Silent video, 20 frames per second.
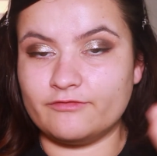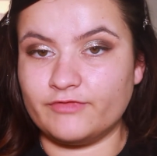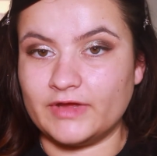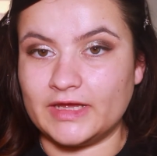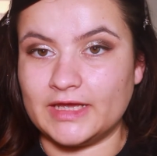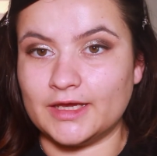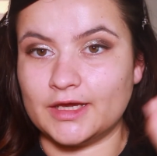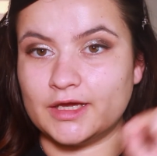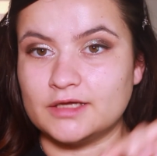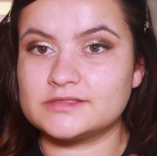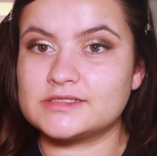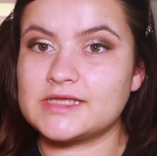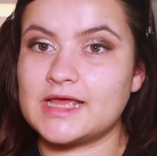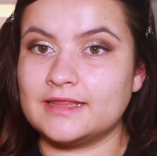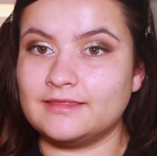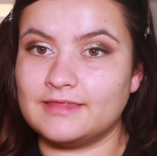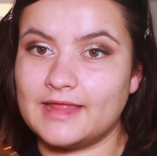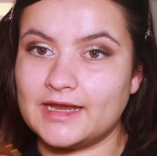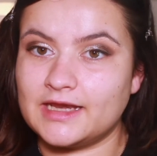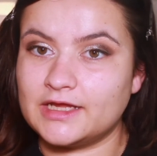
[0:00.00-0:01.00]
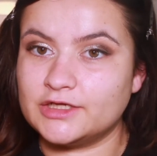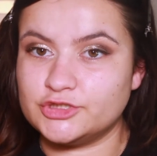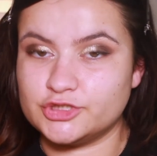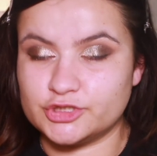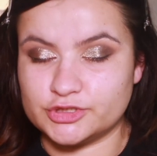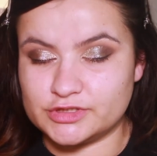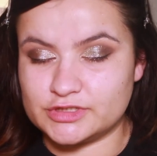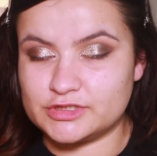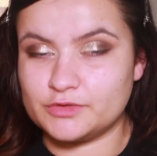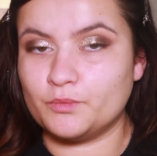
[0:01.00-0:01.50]
fingers and then
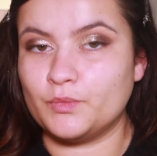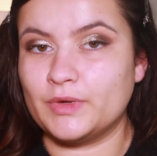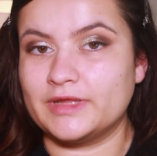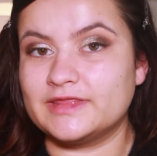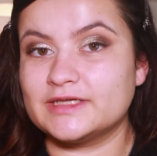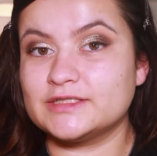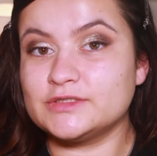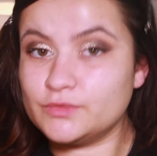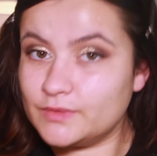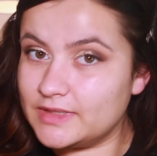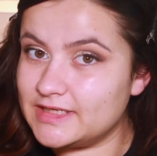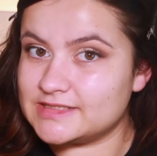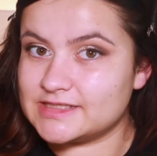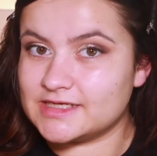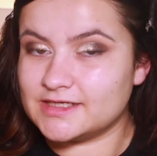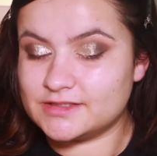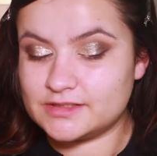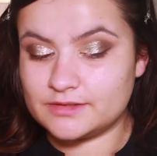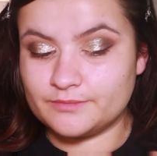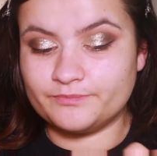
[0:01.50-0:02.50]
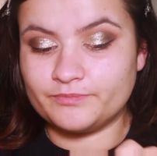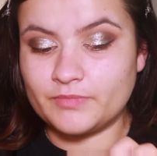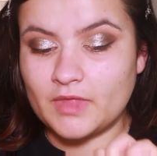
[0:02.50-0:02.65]
adjust with tweezers.